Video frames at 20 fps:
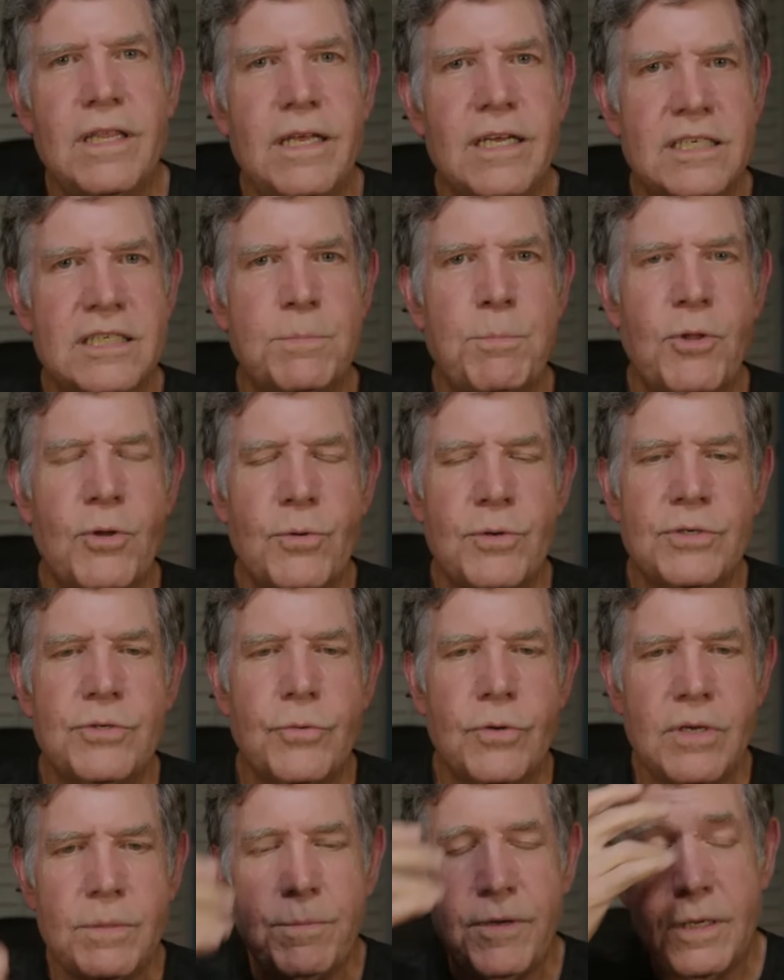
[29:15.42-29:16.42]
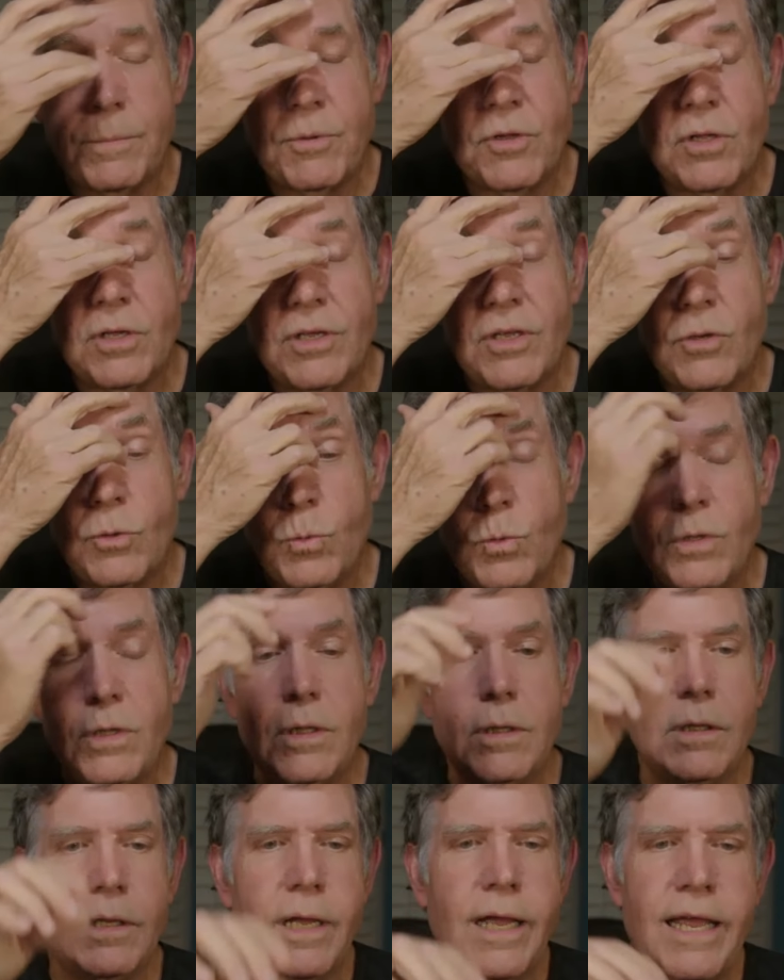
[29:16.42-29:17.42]
of the exploratory people, you
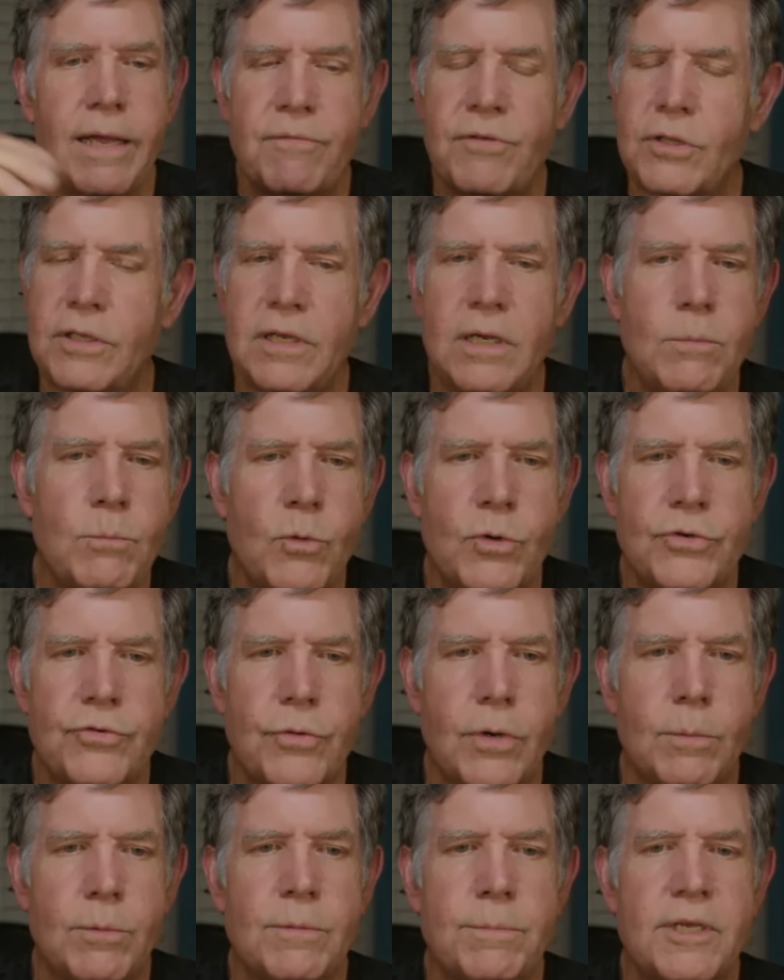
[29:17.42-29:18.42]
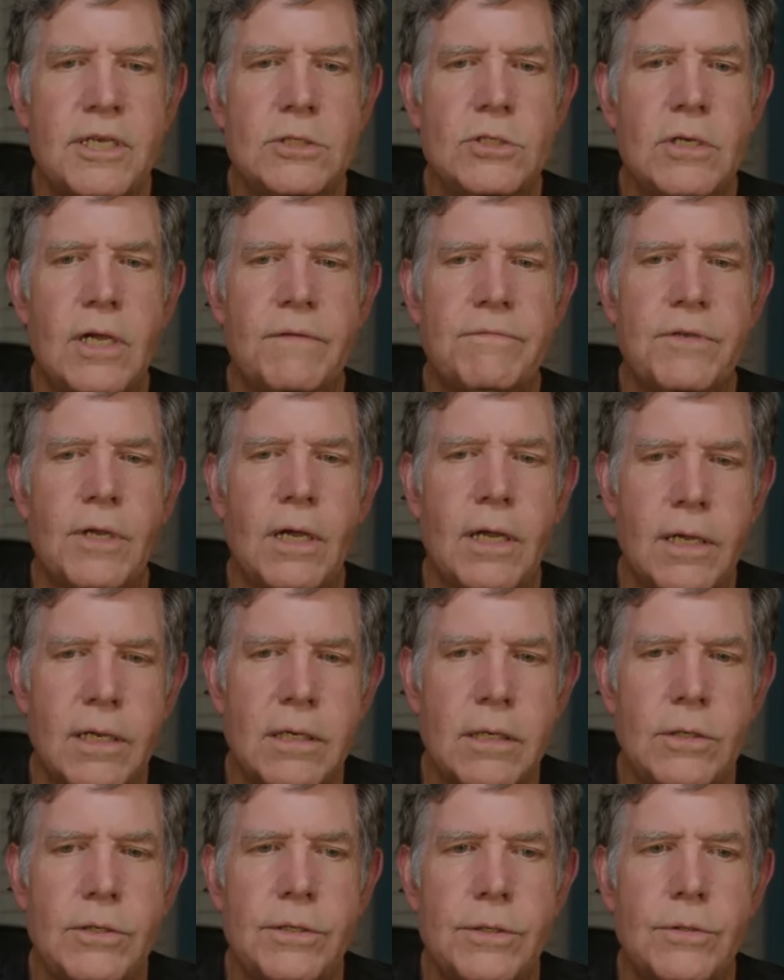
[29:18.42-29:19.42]
will have a little more trouble because you'll have to
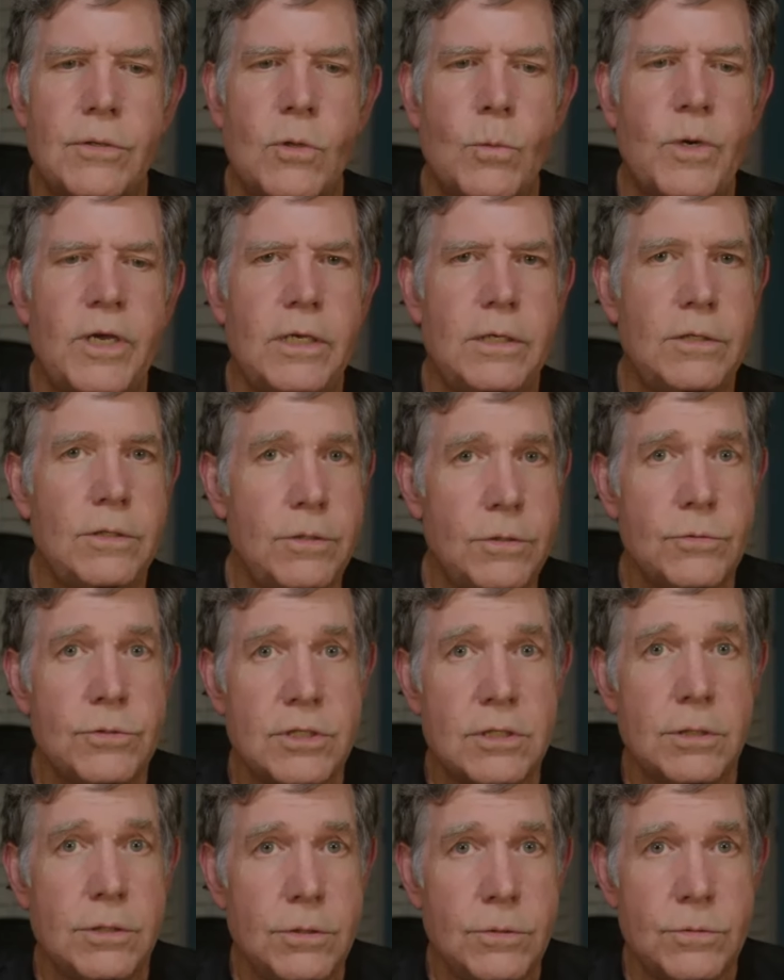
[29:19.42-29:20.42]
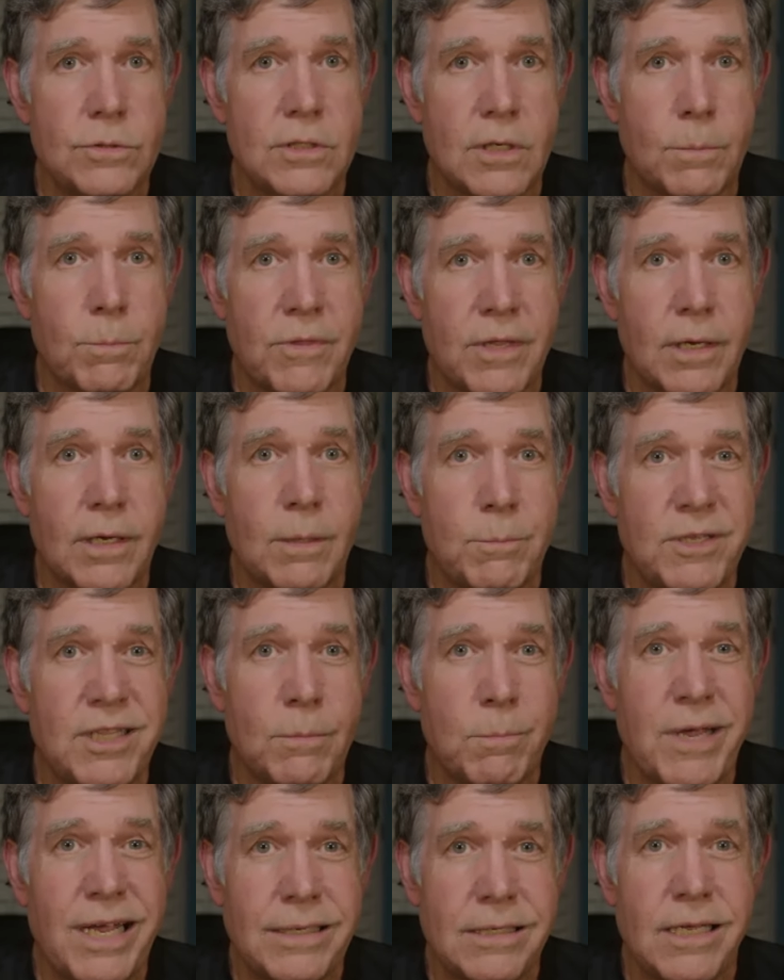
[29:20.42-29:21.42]
unlearn the way you used to do something. I mean,
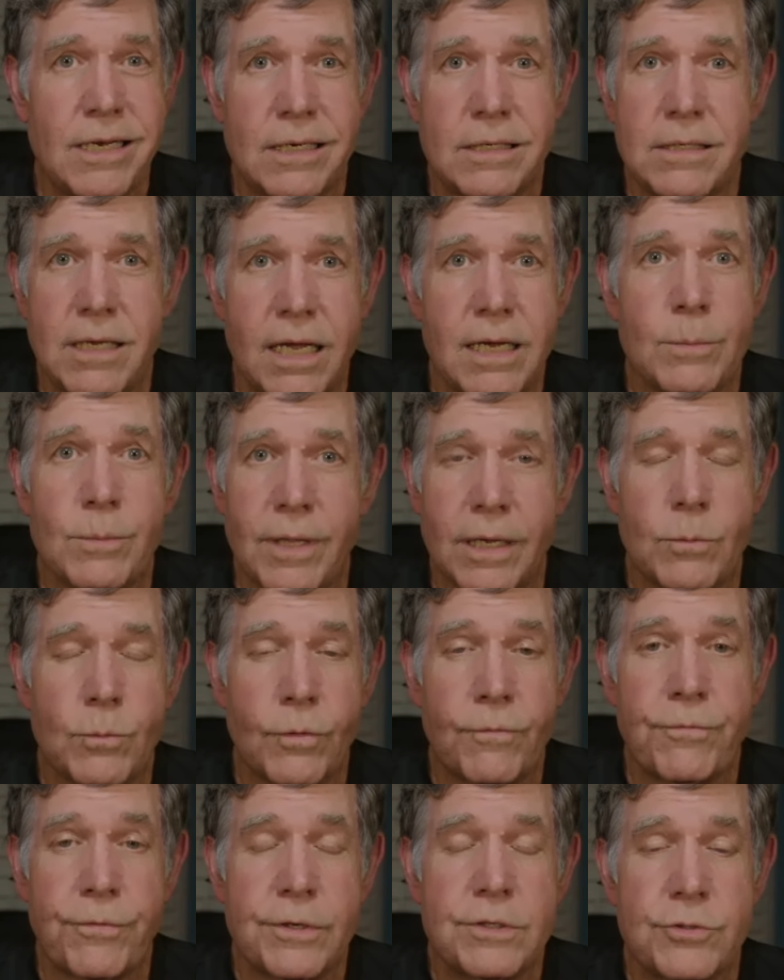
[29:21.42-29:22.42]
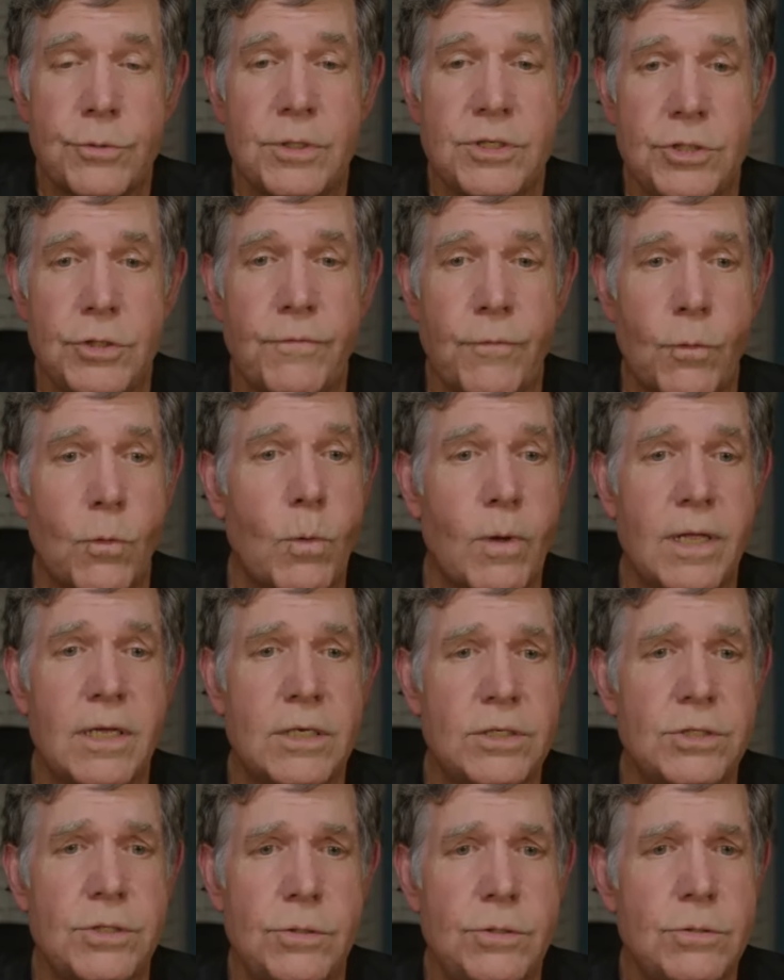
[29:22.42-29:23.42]
the magnetic timeline will frustrate you for a while
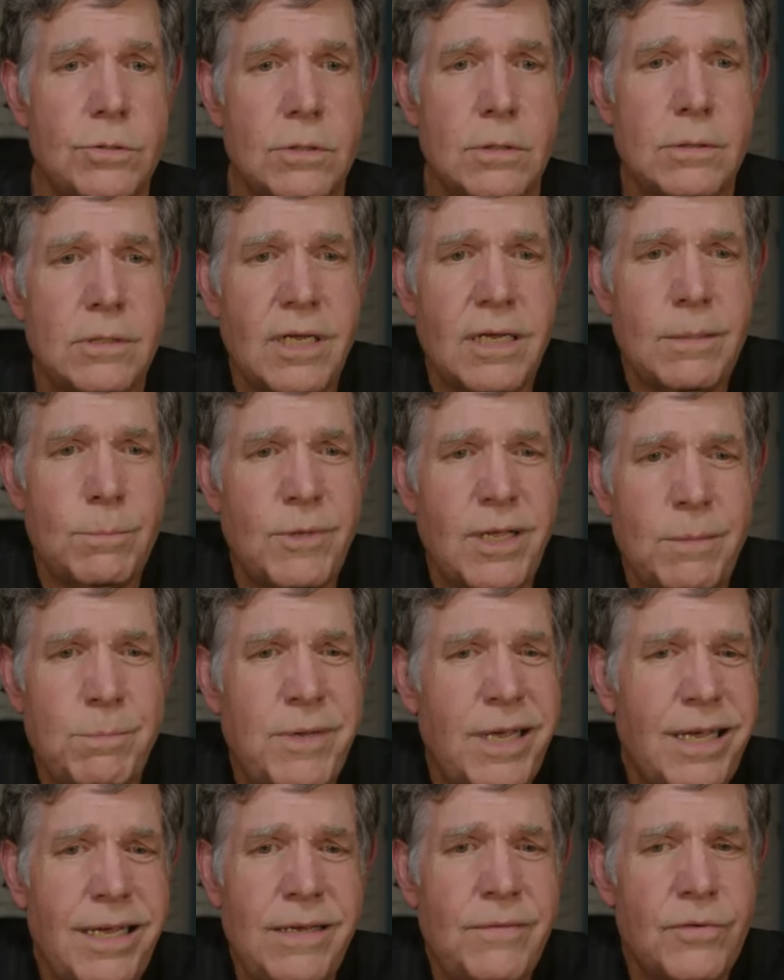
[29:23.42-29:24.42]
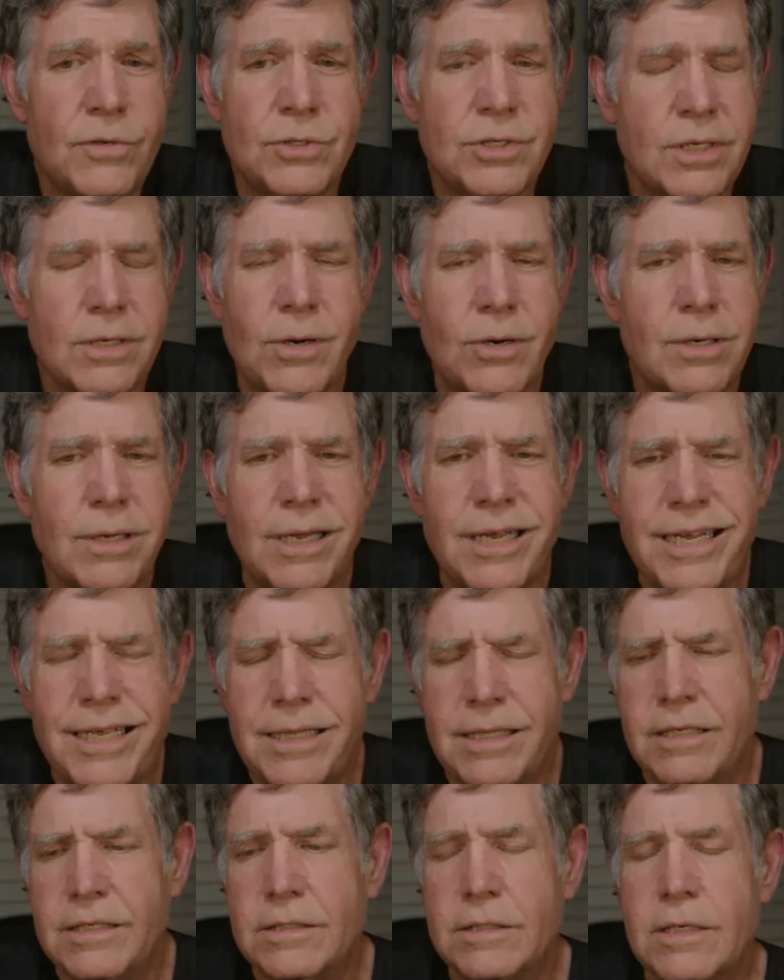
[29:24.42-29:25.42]
because you're used to timeline behaviors that aren't
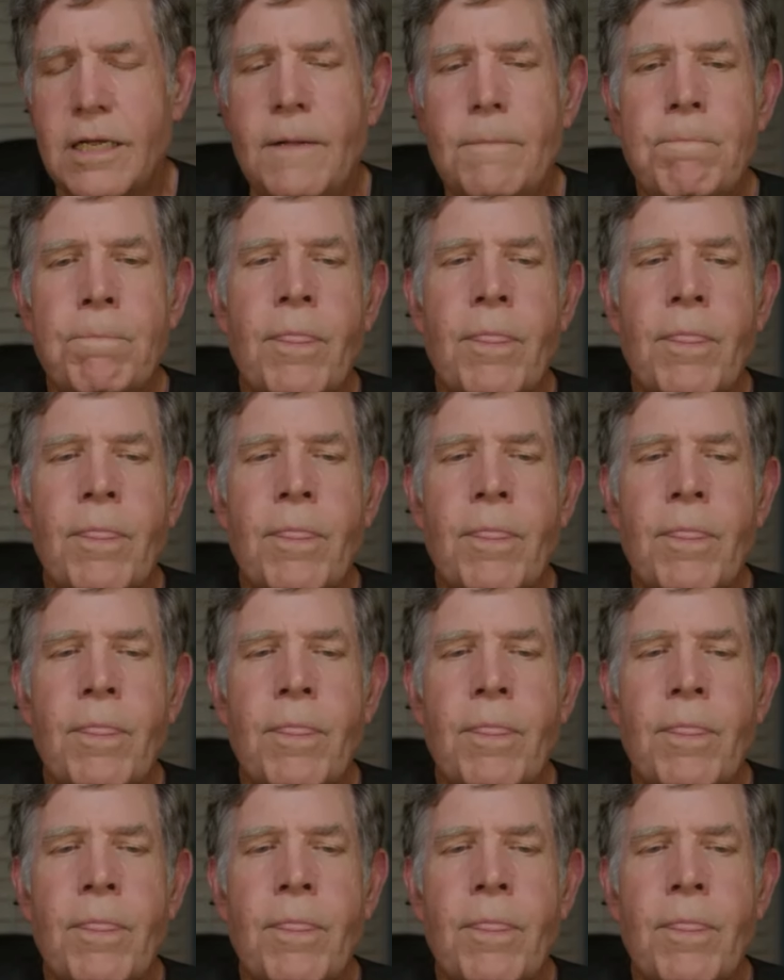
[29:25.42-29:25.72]
like this.